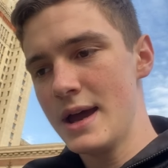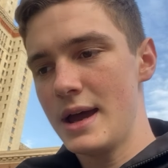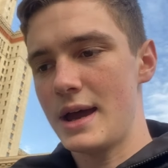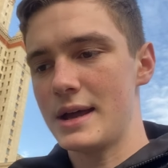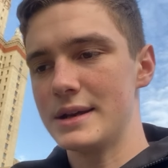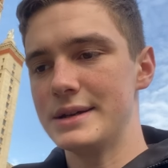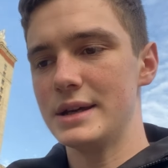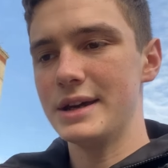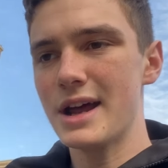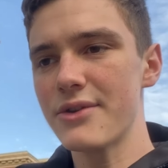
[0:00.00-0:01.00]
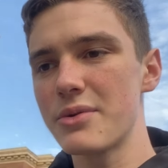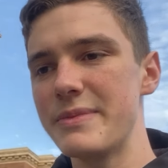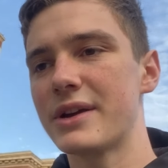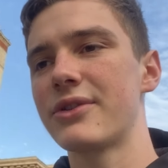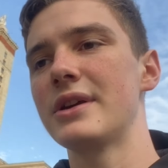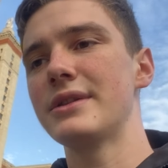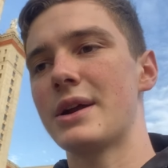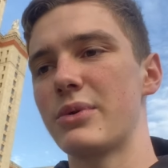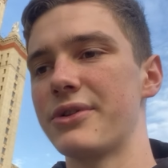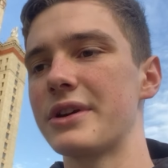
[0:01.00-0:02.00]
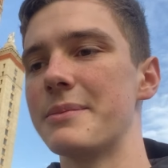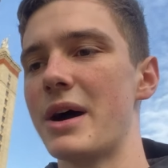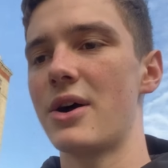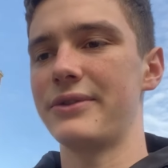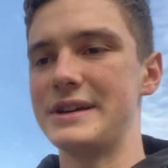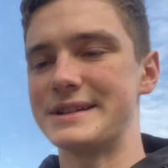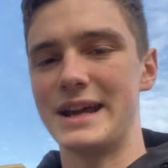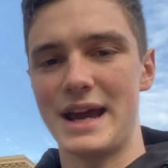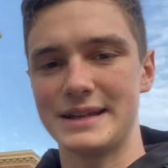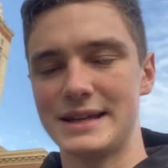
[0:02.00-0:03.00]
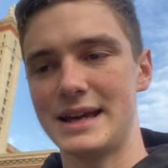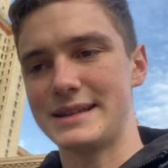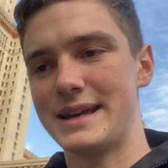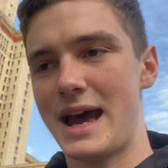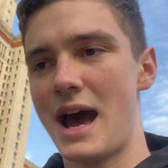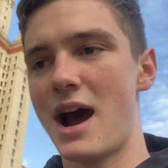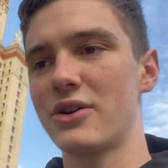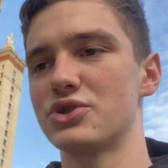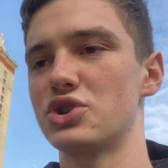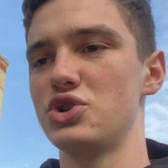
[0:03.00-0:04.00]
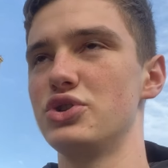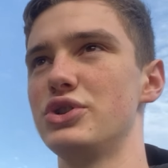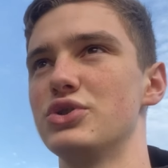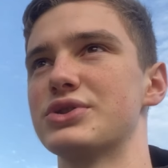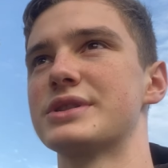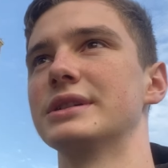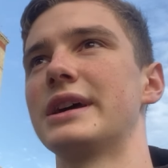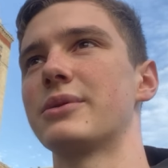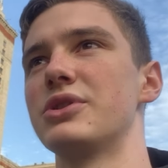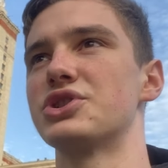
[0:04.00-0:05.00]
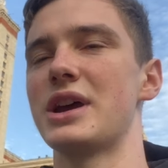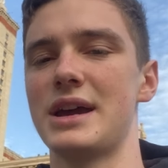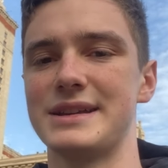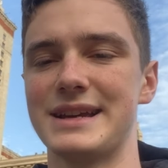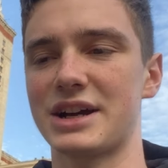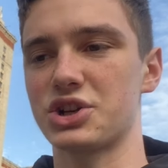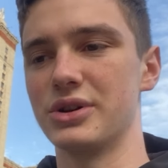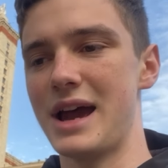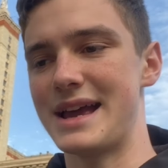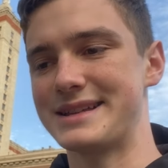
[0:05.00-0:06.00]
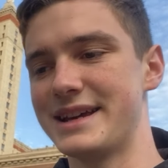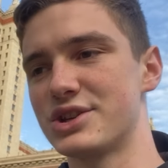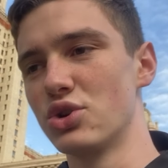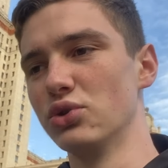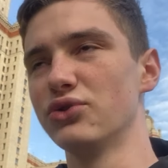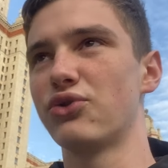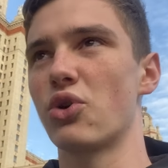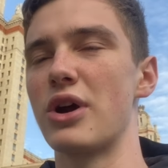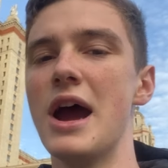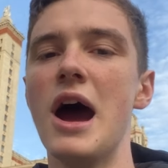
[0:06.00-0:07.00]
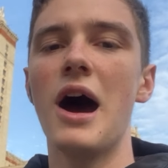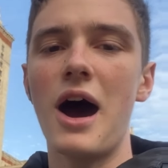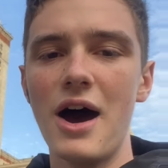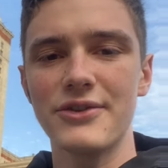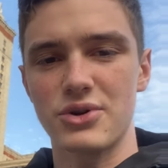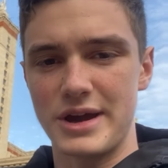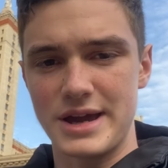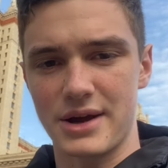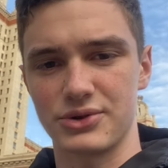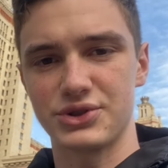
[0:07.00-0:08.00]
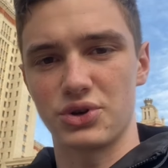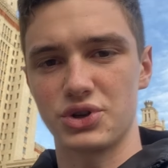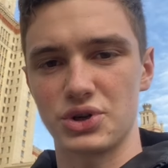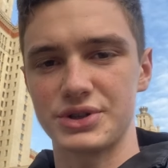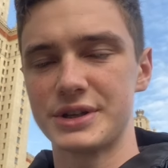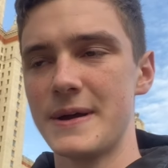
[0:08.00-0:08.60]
And another big thing that we think about these days is how to use language is actually as a tool for other AI researchers.